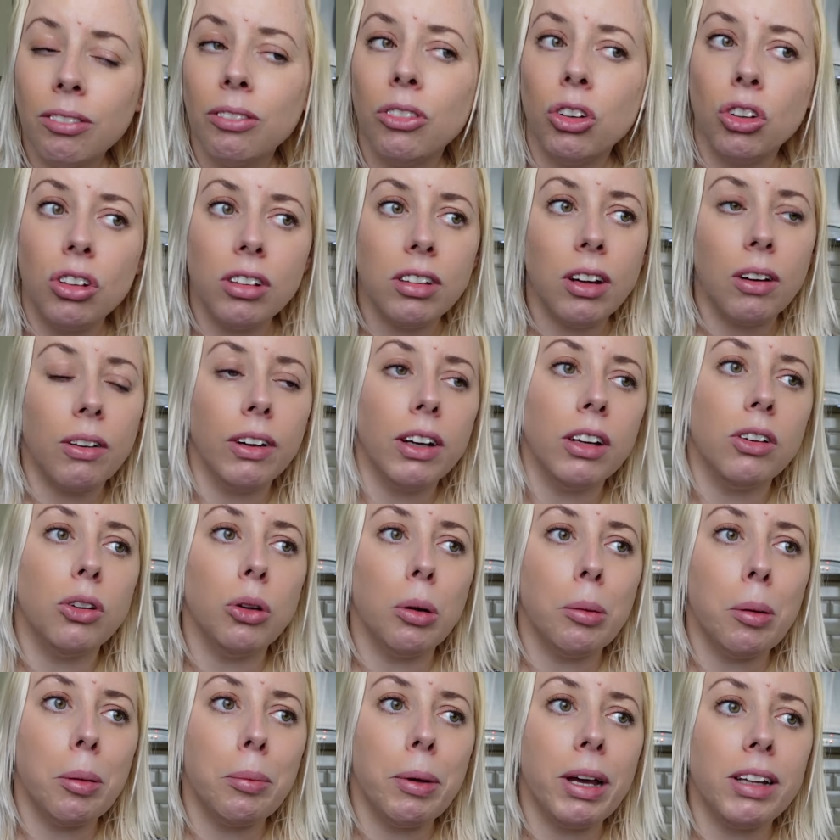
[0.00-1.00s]
Just out here
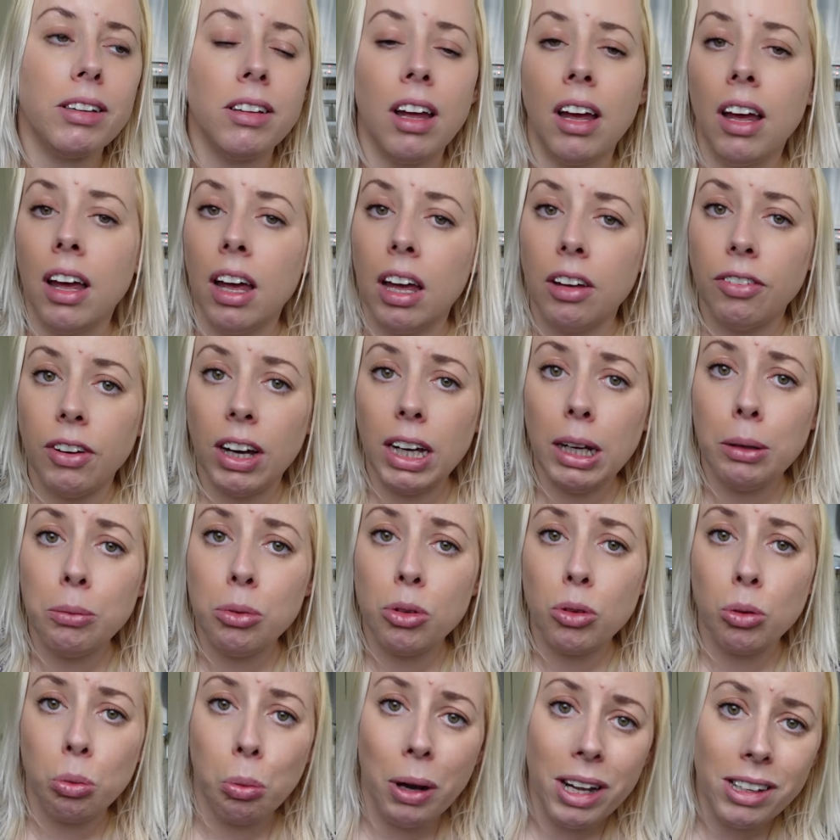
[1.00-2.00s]
doing my best. If I am
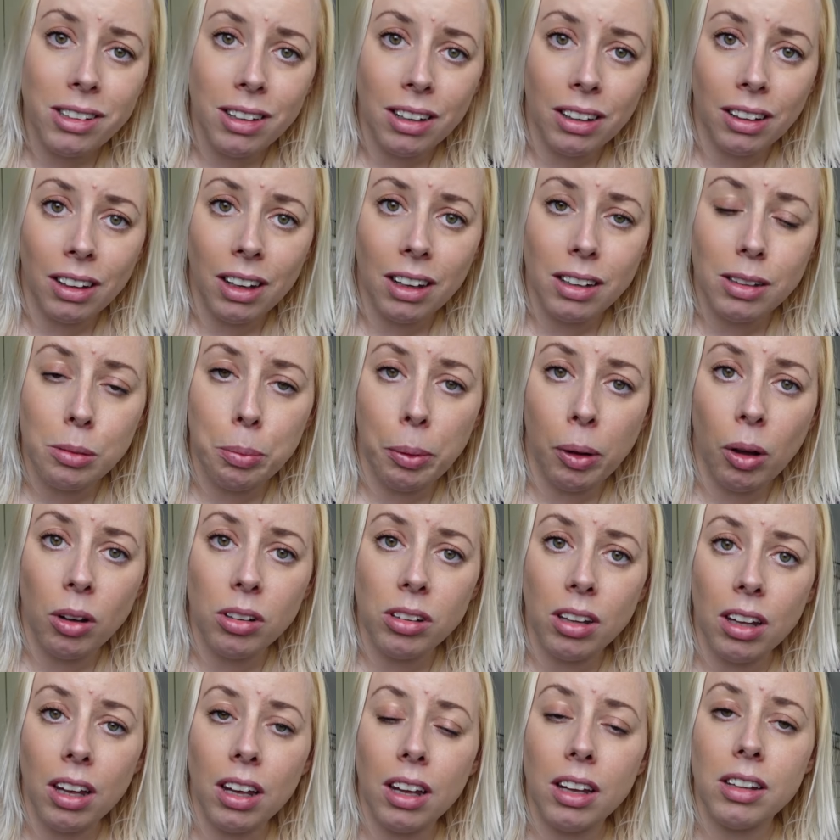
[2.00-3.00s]
sweating, it's because
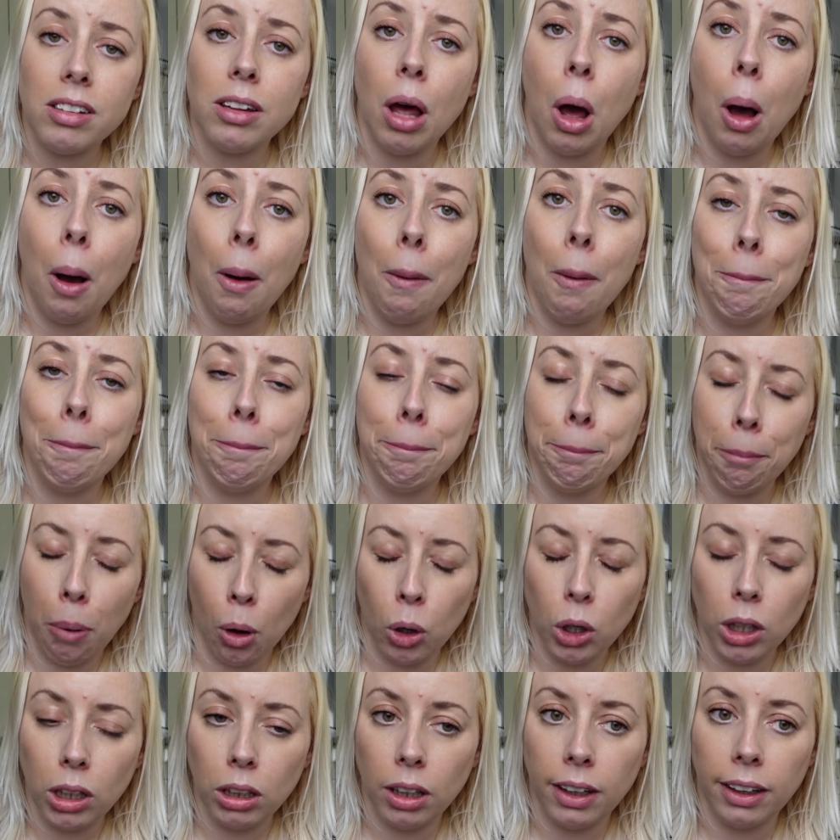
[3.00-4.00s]
it is
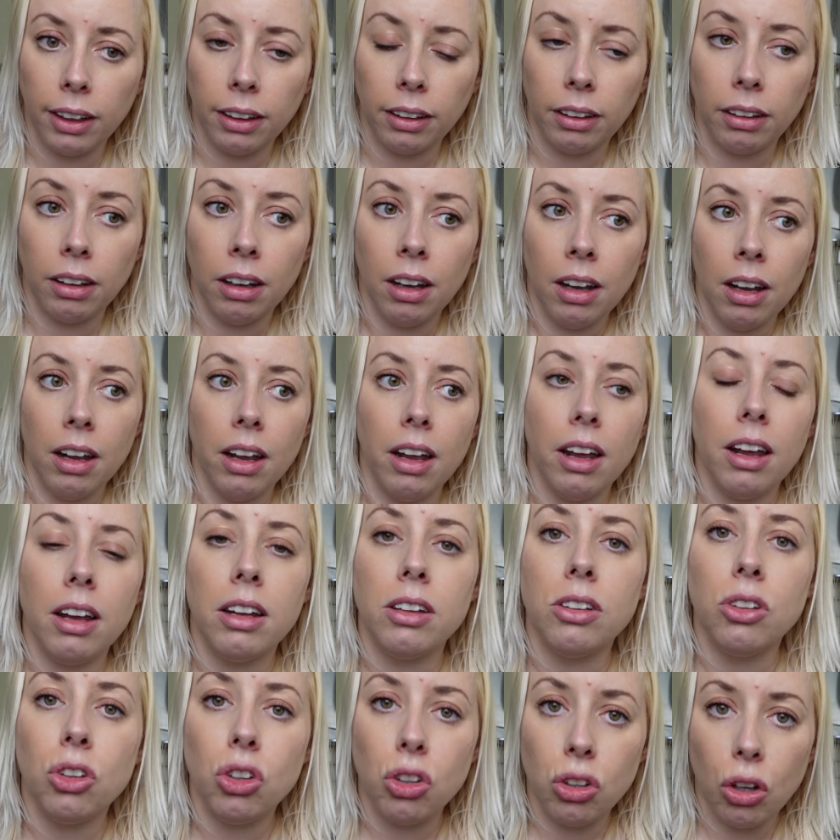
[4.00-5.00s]
boiling. It
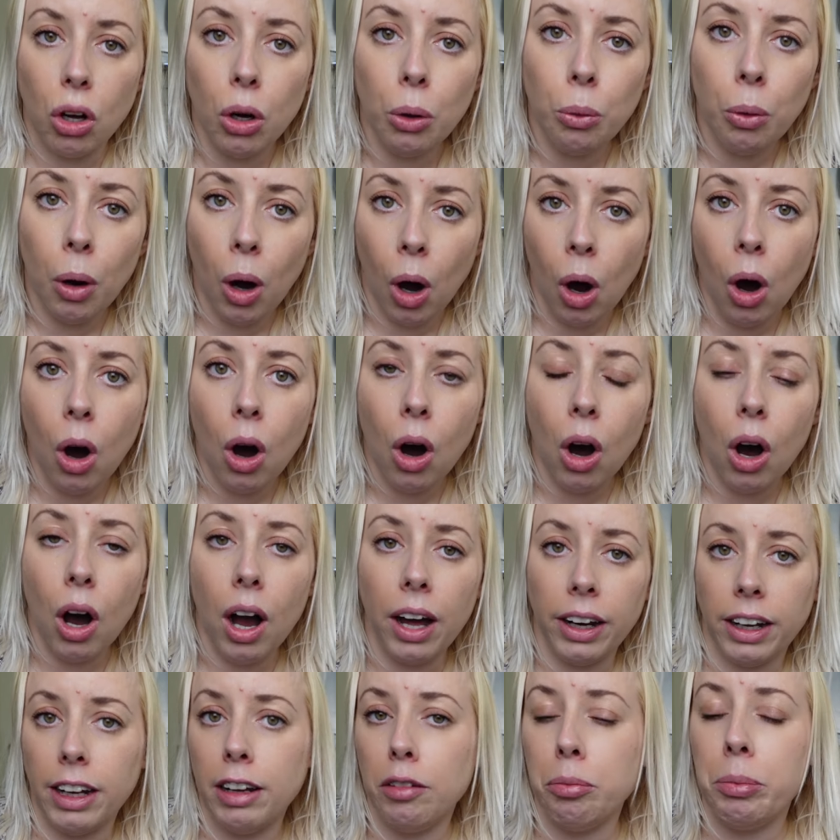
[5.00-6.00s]
is so hot,
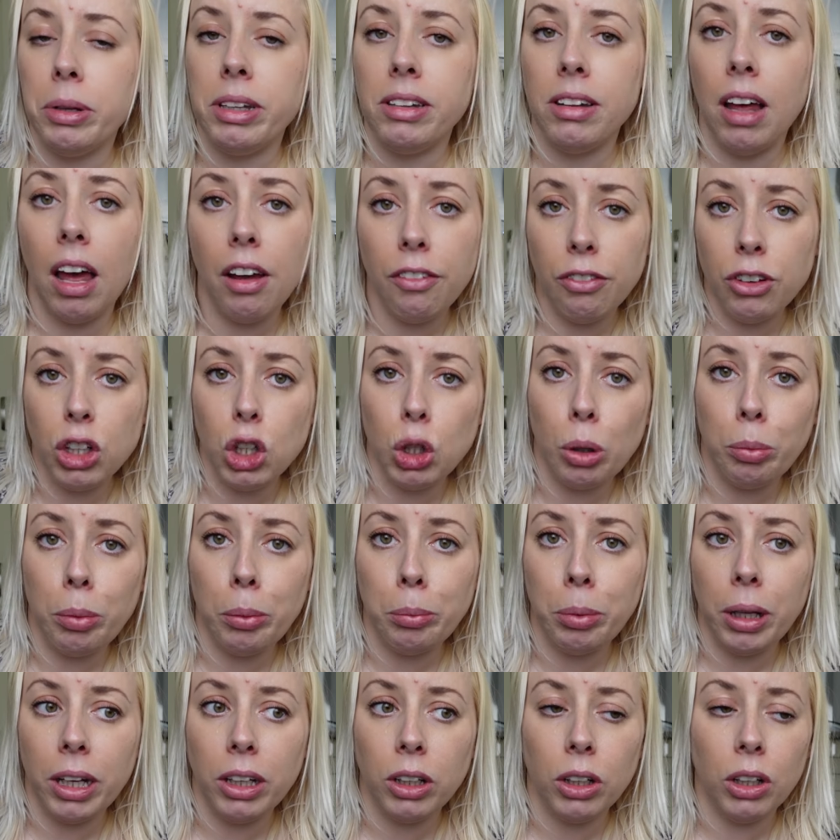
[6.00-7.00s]
and I have been to every shop on
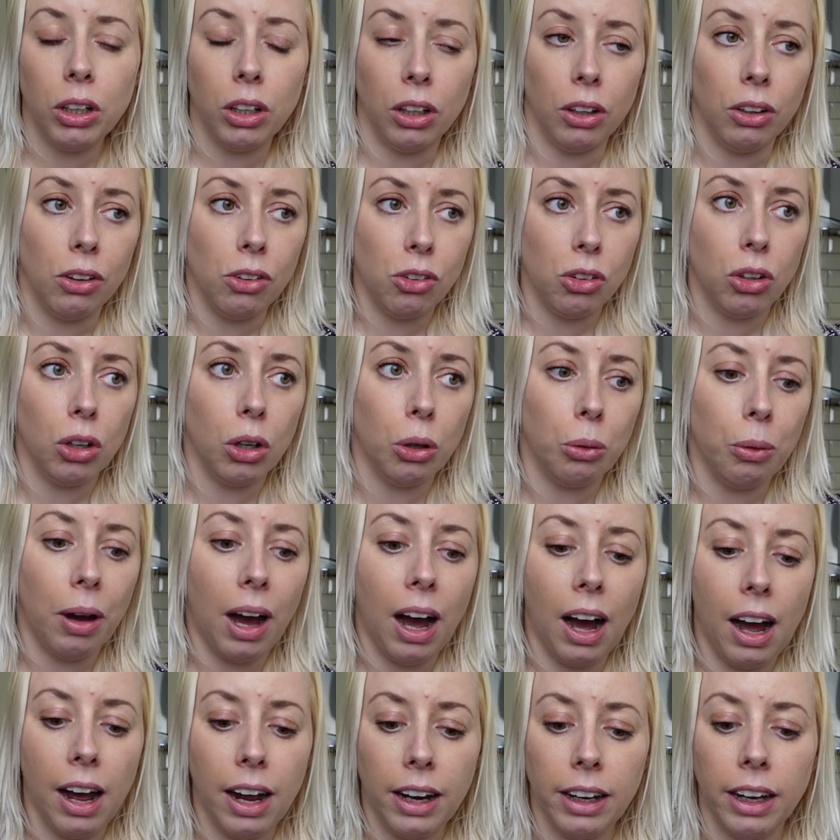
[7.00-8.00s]
planet Earth, so
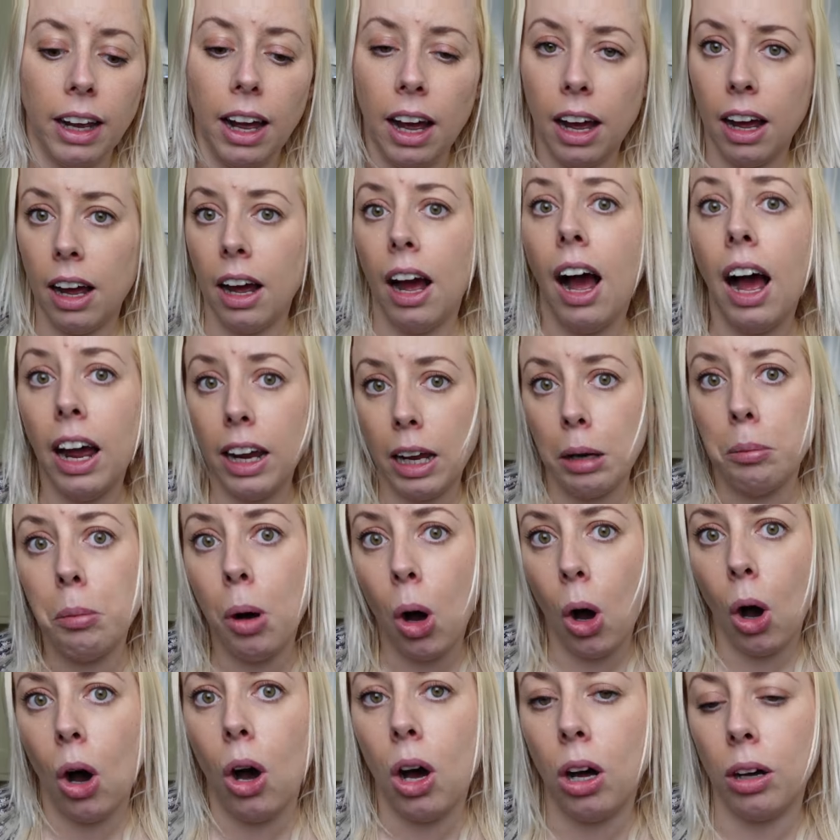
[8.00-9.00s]
I am
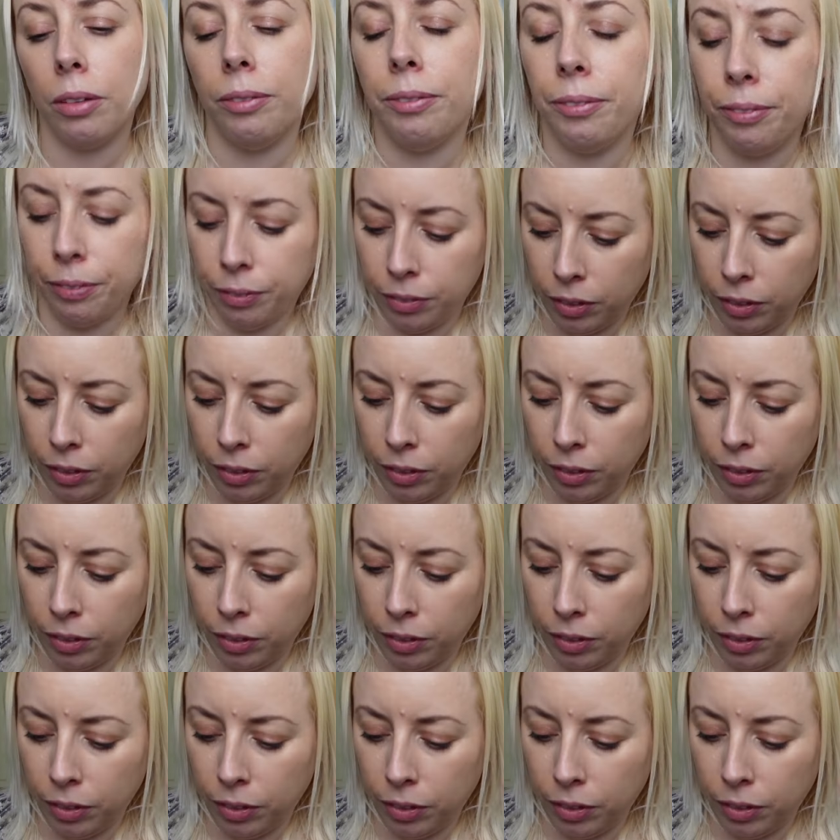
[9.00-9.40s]
hot.